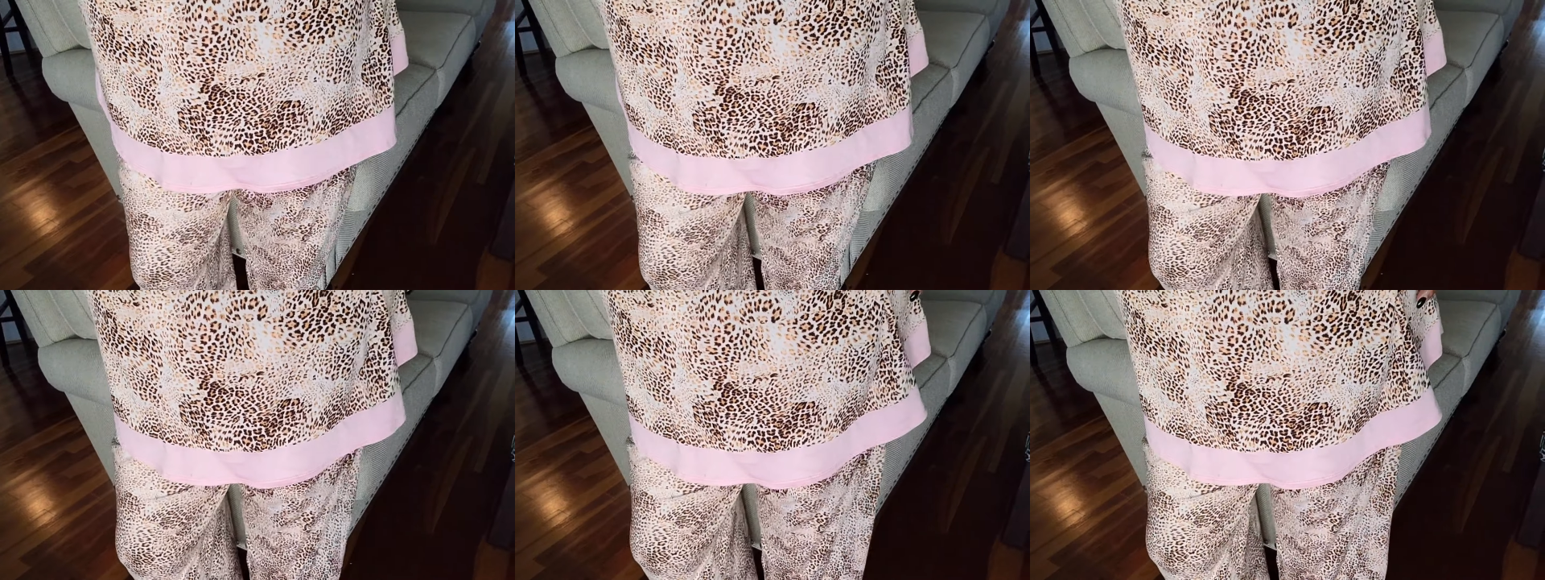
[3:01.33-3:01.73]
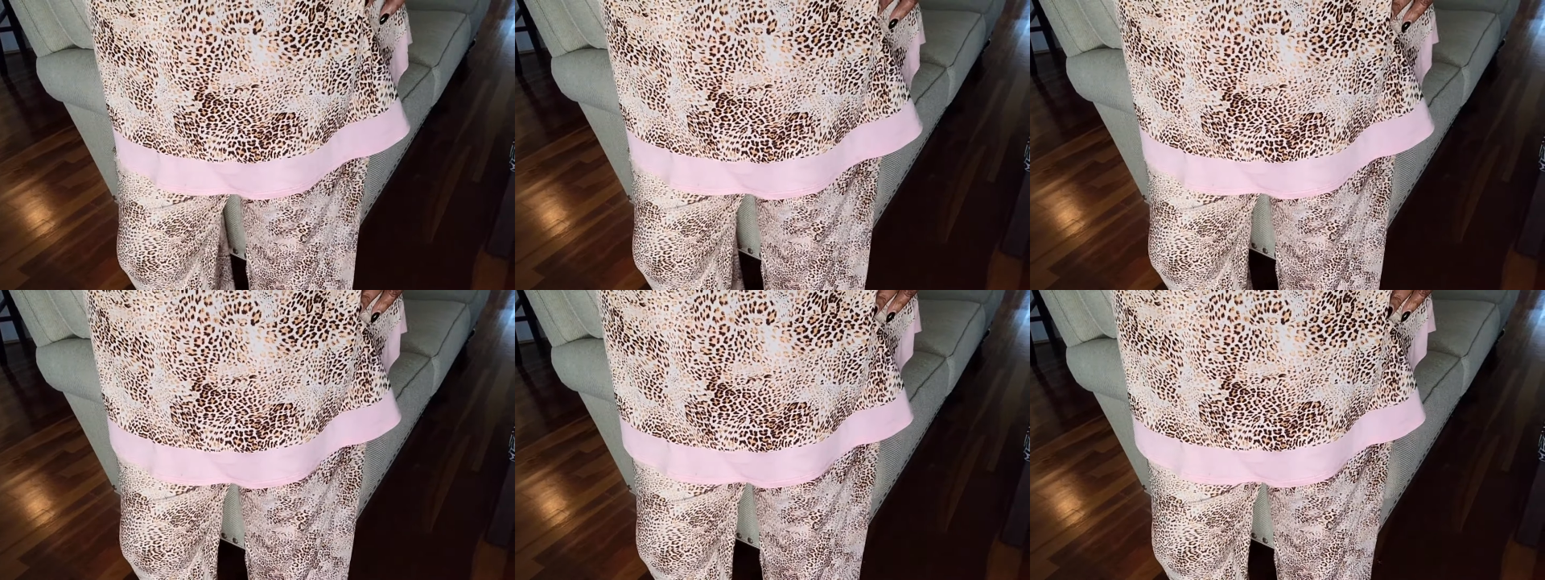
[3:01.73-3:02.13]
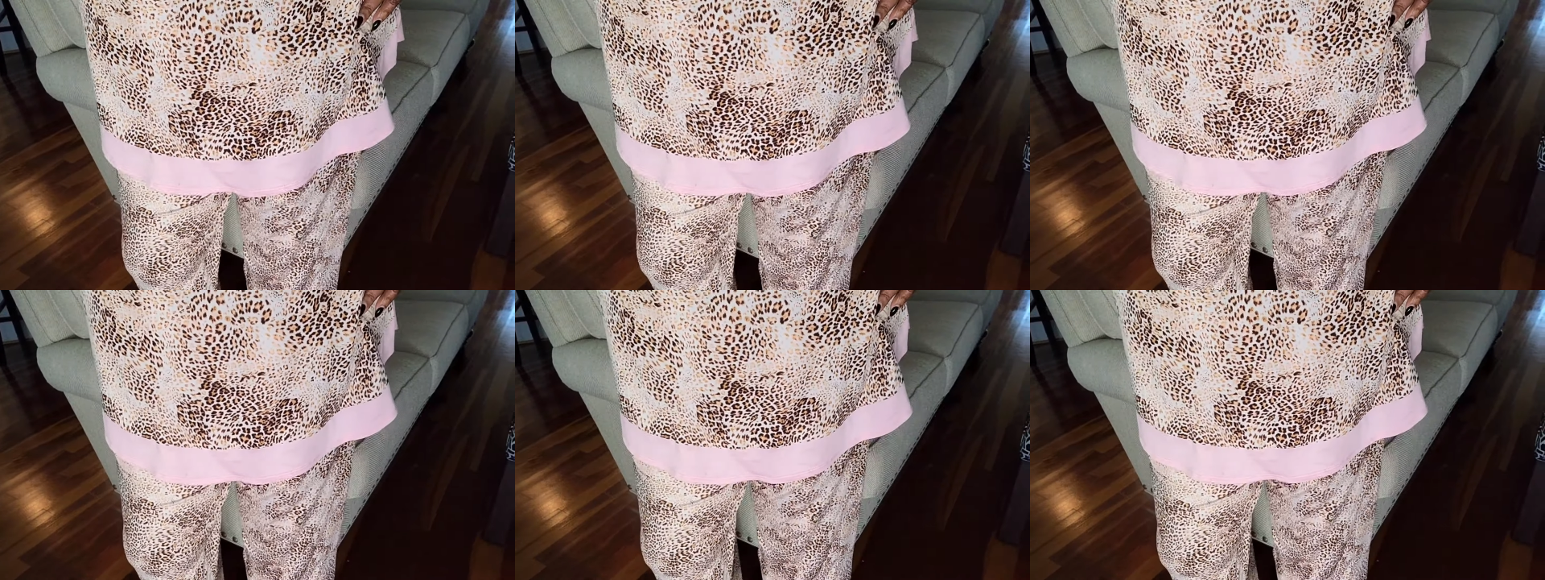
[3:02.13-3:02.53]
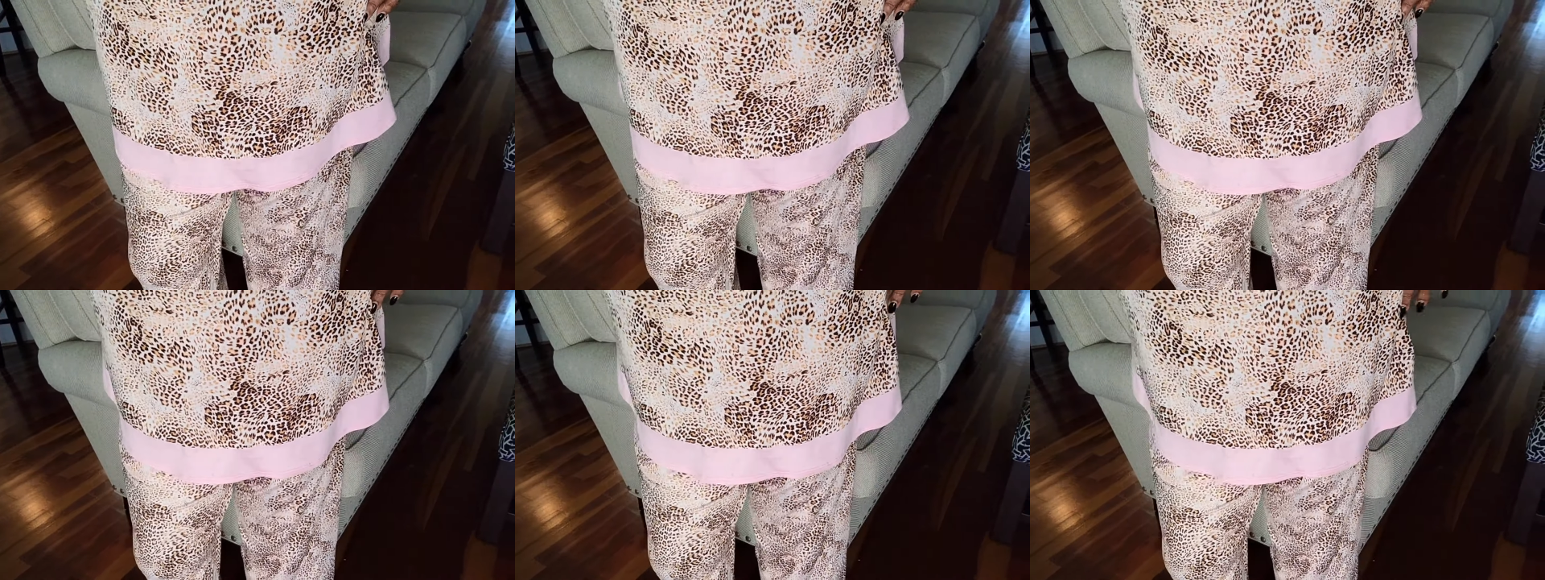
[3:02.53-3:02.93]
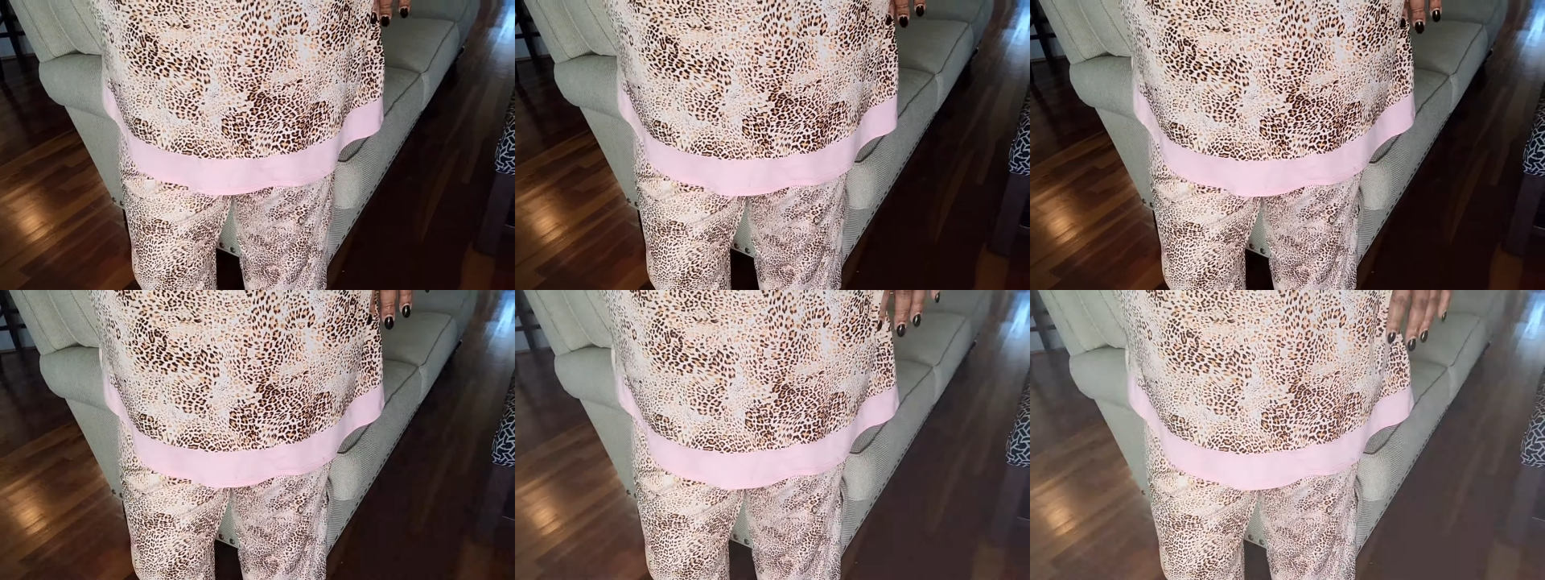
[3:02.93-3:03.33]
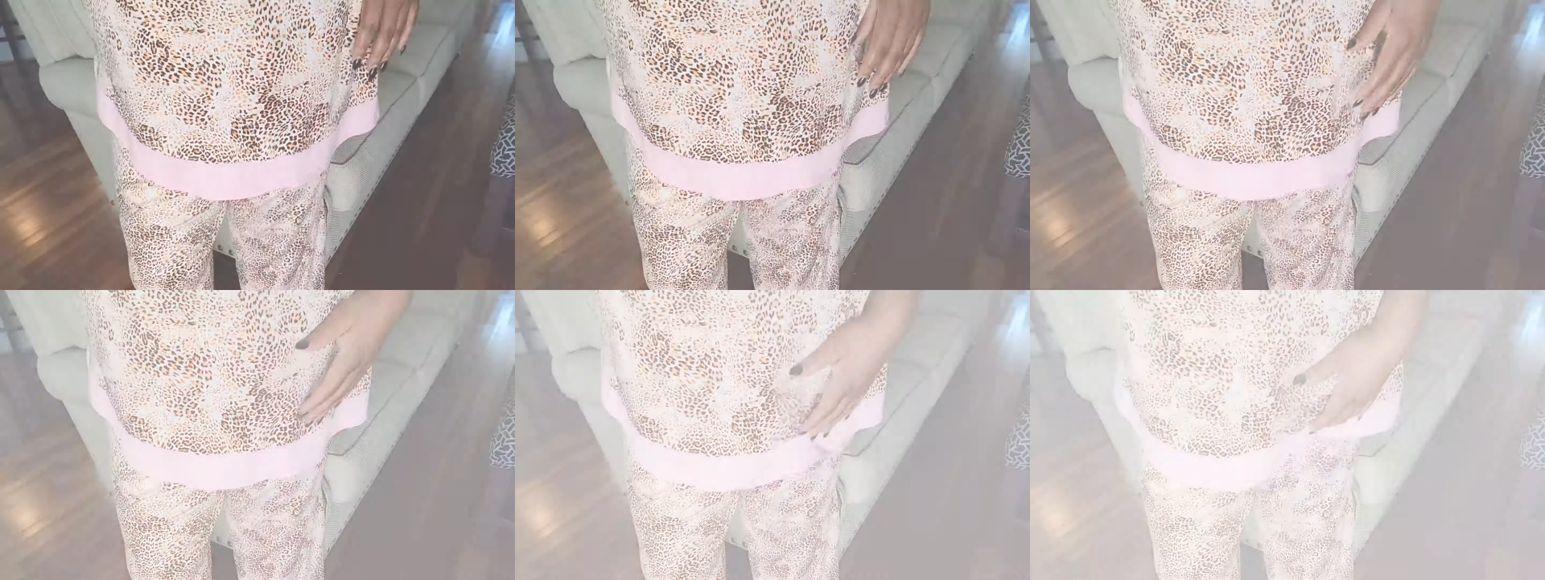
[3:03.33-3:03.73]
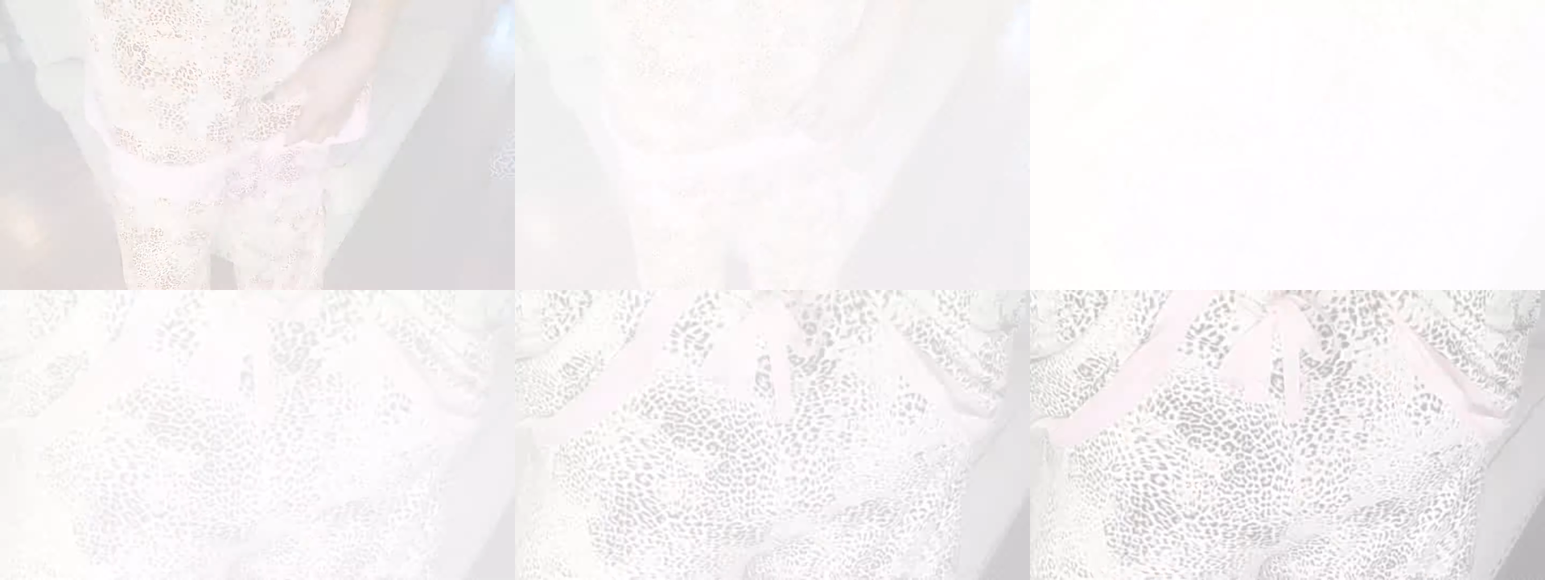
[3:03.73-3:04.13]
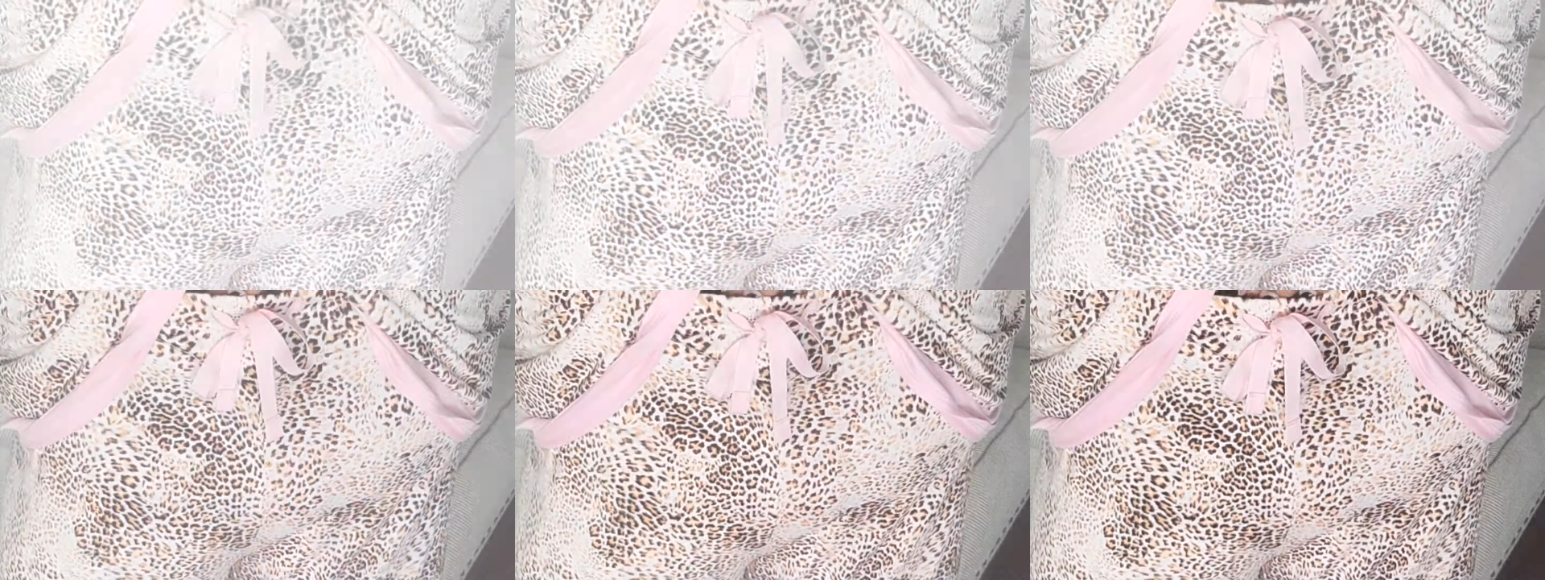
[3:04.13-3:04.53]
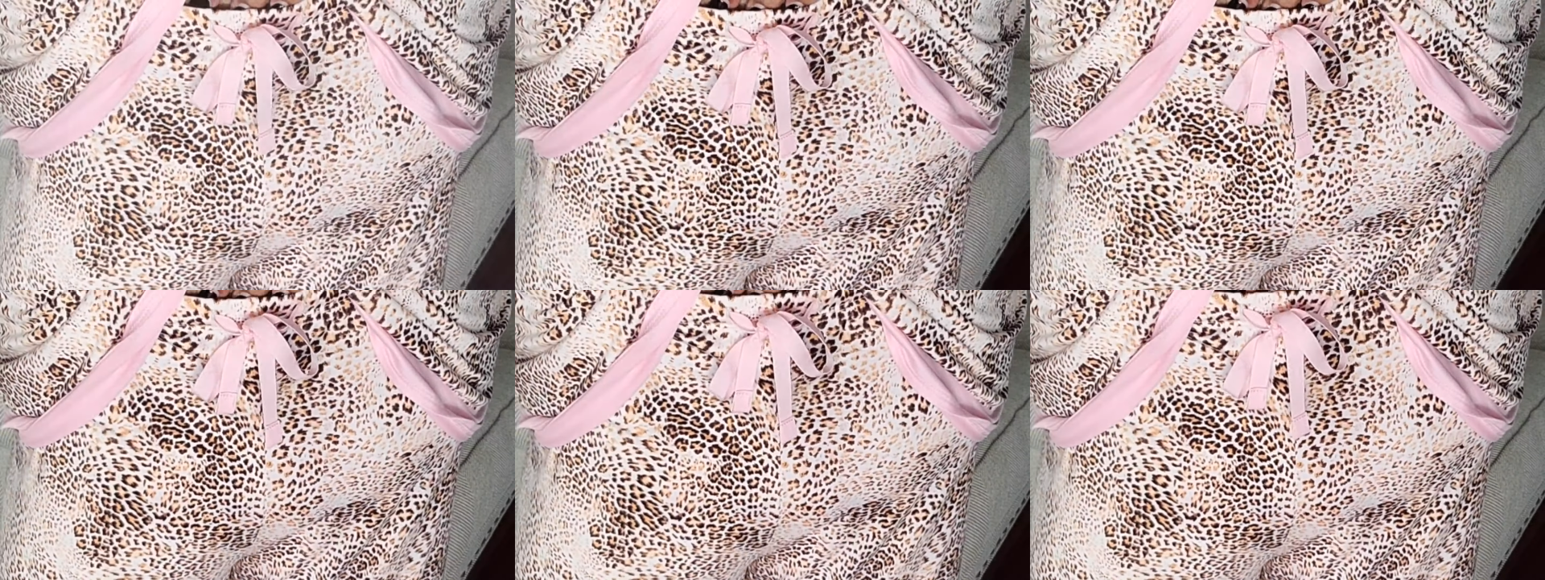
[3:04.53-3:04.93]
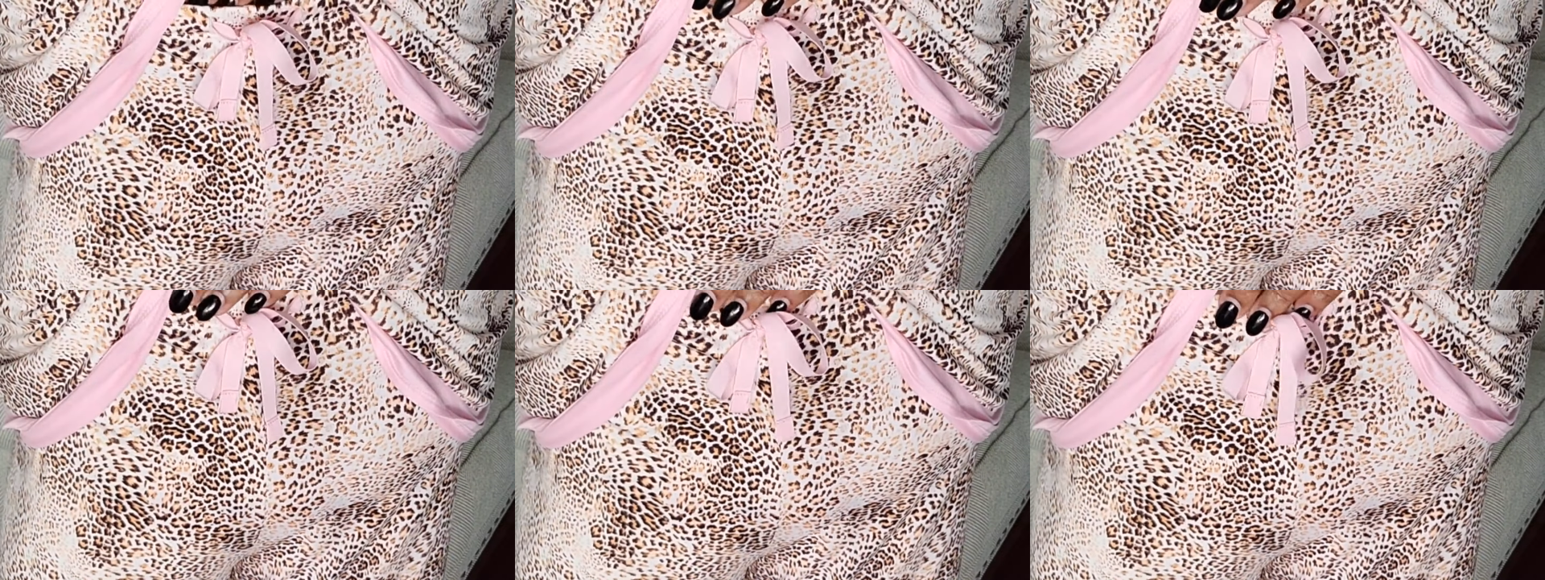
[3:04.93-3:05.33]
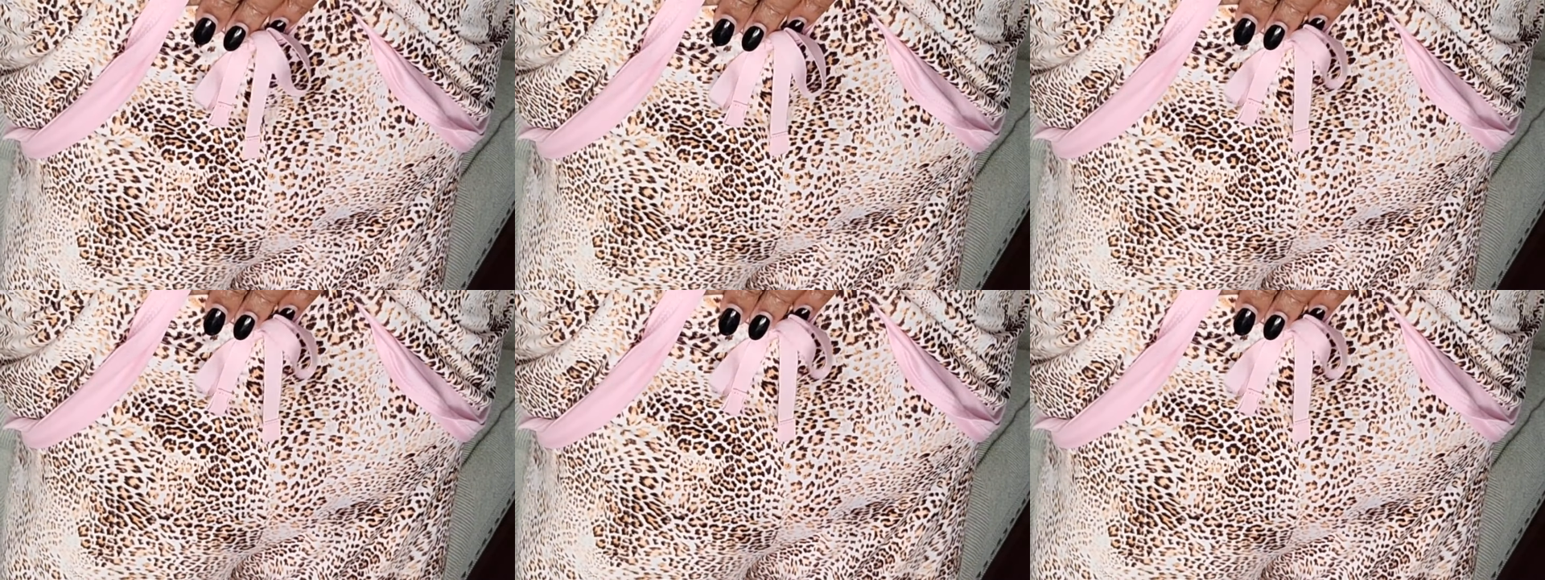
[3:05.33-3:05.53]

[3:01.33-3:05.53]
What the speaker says: Nobody's mouth can be seen.